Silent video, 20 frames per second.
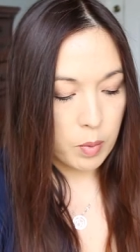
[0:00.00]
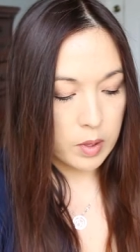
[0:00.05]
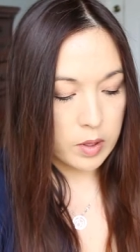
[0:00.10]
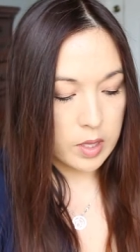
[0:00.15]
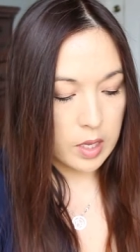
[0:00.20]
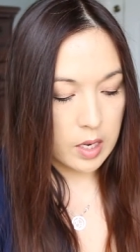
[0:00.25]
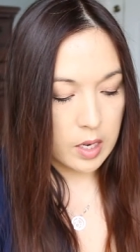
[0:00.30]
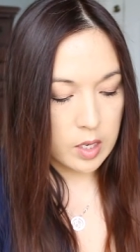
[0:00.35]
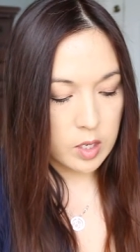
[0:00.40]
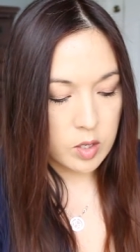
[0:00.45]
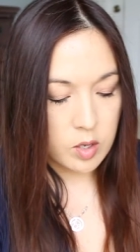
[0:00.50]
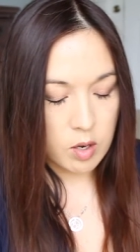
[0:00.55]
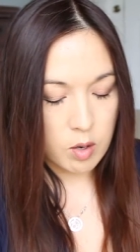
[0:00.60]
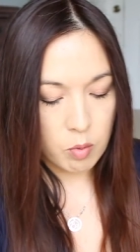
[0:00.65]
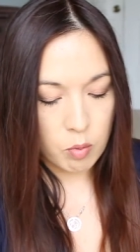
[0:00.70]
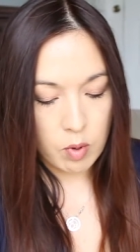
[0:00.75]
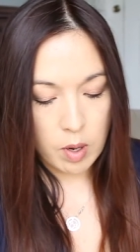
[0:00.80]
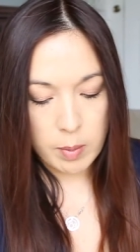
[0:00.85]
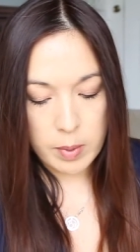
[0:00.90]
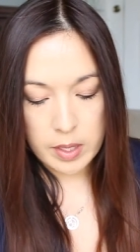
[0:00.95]
But then I started
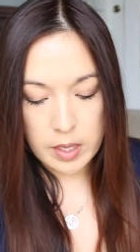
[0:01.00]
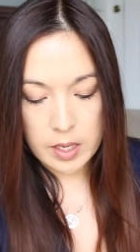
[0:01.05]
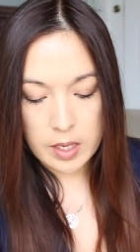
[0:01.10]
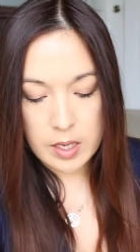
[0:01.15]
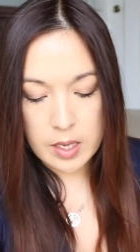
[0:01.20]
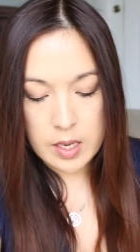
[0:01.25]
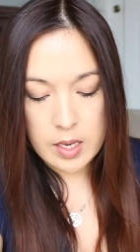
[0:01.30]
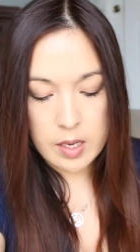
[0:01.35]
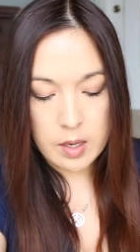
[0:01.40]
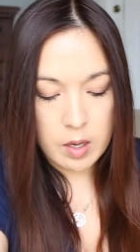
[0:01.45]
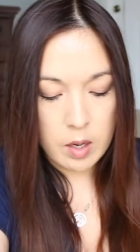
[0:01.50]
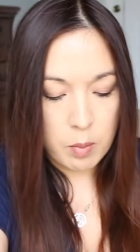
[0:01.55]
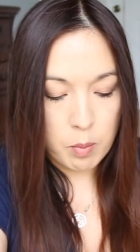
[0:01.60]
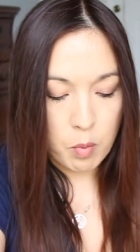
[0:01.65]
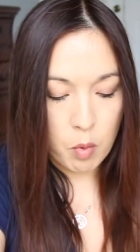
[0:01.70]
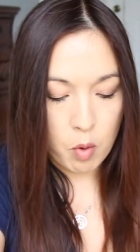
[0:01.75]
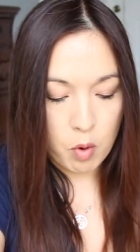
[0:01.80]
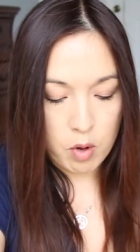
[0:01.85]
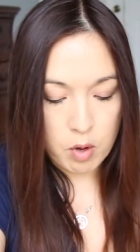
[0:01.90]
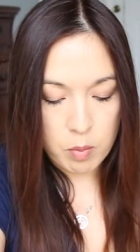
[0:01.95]
rubbing it in
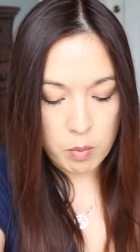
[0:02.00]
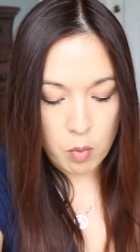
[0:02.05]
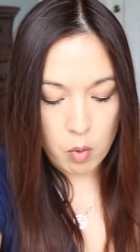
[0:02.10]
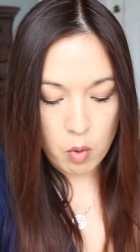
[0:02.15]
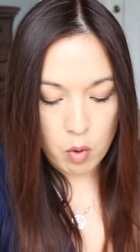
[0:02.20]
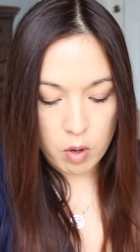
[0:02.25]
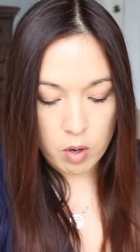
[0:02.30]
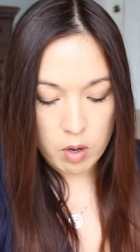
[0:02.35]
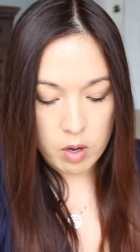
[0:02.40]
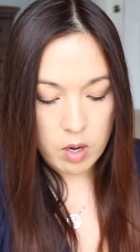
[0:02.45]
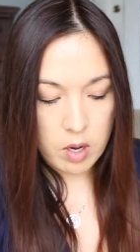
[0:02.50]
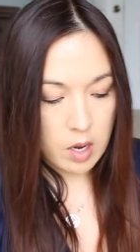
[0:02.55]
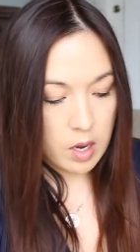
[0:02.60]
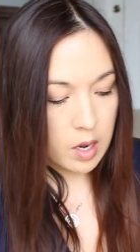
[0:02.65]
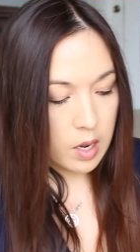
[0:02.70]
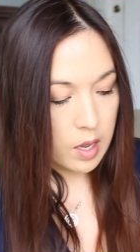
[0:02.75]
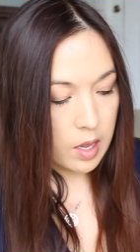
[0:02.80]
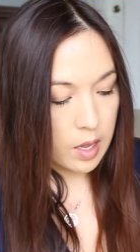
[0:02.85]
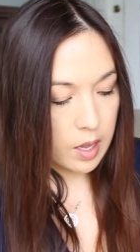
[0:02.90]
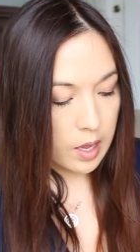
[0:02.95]
more and more,
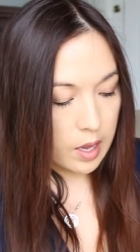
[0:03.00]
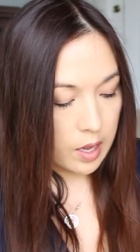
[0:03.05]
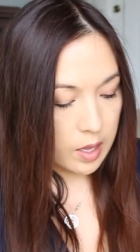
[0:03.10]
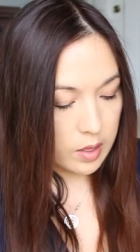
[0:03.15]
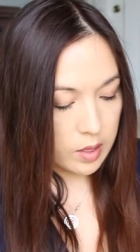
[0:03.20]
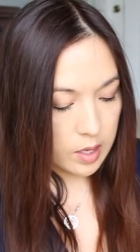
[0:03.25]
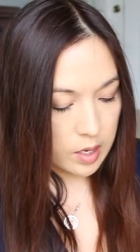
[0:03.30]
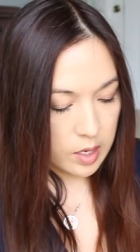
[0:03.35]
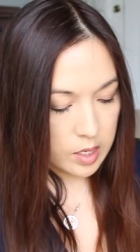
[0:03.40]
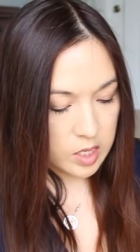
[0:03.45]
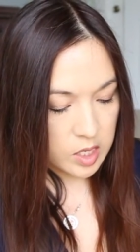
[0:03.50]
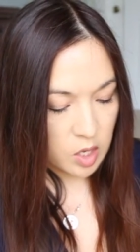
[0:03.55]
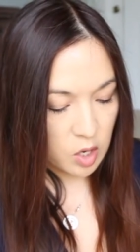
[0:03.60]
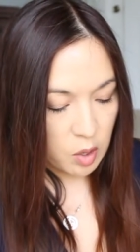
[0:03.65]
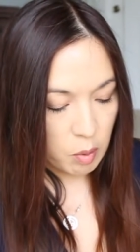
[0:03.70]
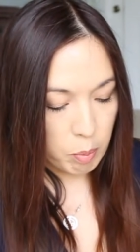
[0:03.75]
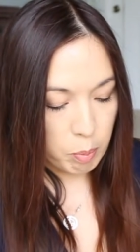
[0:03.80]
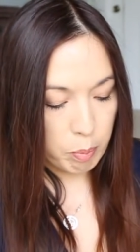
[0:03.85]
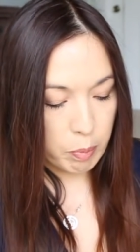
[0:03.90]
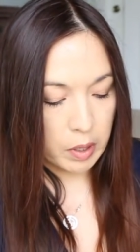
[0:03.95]
and then it
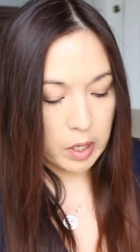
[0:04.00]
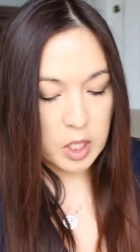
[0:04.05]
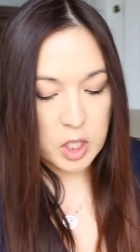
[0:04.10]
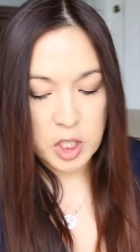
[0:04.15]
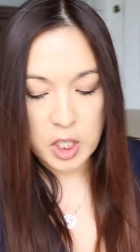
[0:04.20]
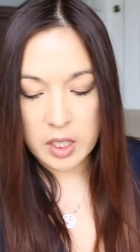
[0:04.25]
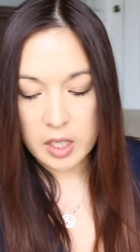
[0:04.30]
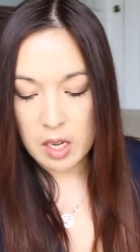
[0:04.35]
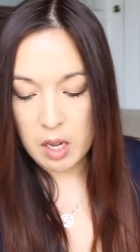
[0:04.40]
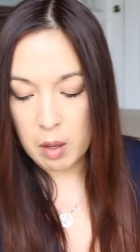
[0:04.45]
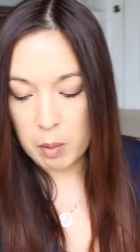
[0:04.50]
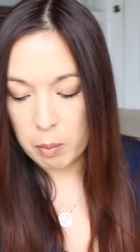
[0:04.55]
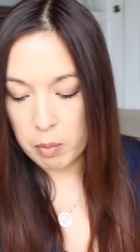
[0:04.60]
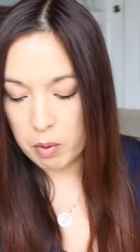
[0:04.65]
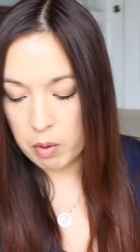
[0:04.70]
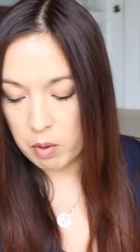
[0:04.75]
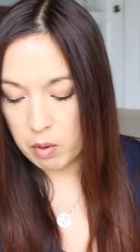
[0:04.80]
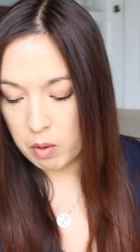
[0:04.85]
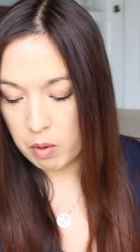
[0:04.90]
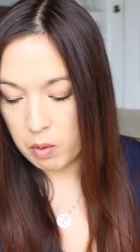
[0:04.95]
started bunching up.
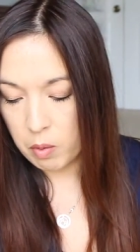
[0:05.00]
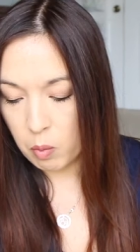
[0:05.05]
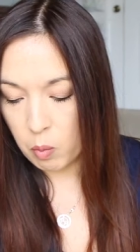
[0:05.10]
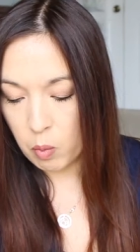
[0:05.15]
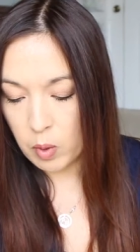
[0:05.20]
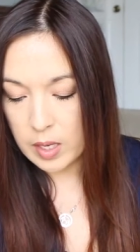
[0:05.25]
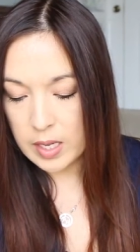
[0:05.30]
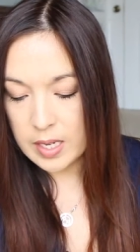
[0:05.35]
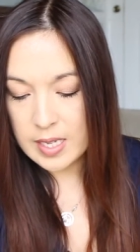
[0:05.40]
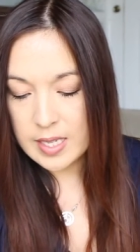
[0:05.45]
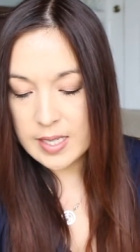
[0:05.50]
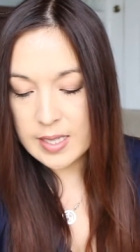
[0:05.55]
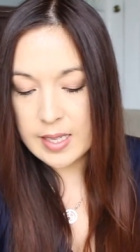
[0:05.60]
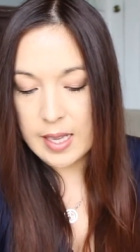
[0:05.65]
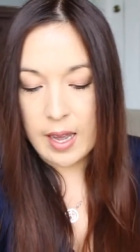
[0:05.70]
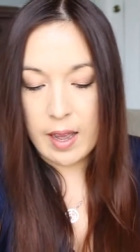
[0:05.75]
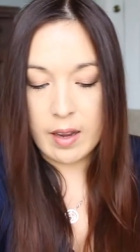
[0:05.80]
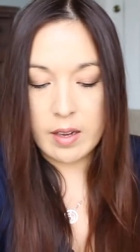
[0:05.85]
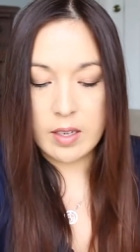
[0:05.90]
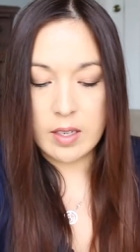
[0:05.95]
What is
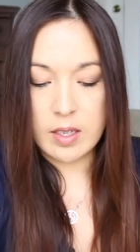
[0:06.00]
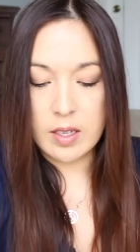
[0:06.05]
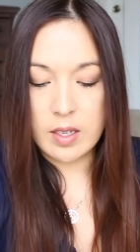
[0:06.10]
that?